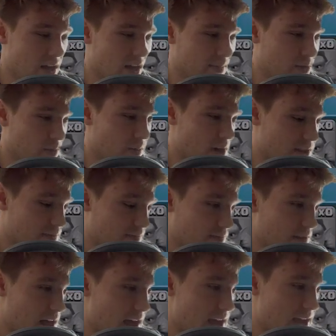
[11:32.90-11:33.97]
So on the
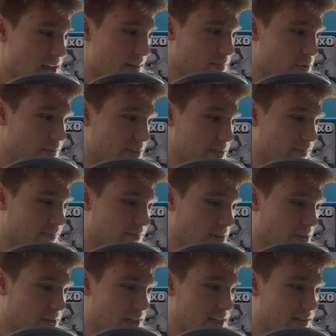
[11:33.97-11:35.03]
fly, I'm doing some
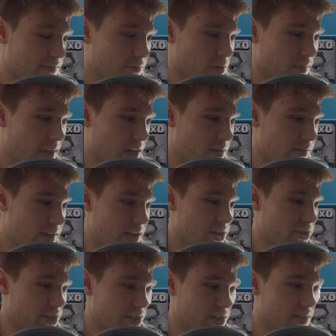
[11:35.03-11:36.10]
funneling for my queen
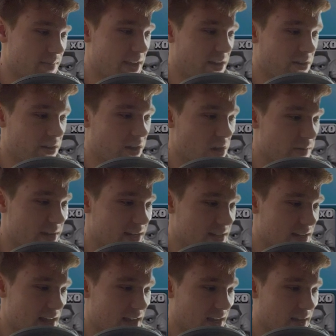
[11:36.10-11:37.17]
just to make her go into
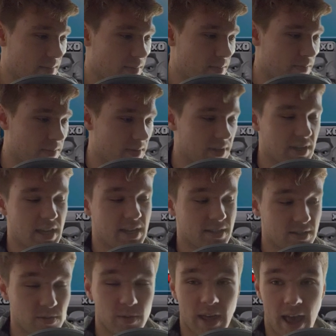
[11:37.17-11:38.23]

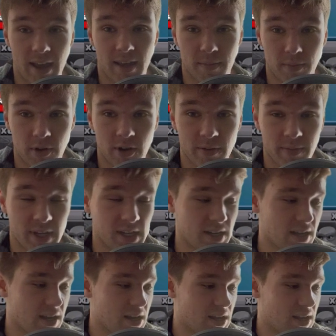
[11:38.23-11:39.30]
that compartment
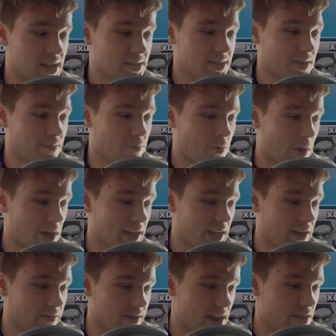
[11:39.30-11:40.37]
instead of
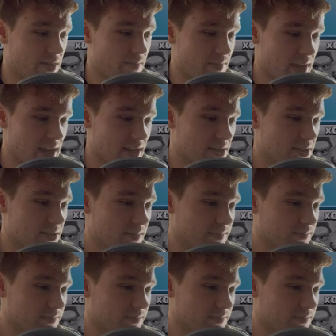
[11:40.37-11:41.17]
walking around the base.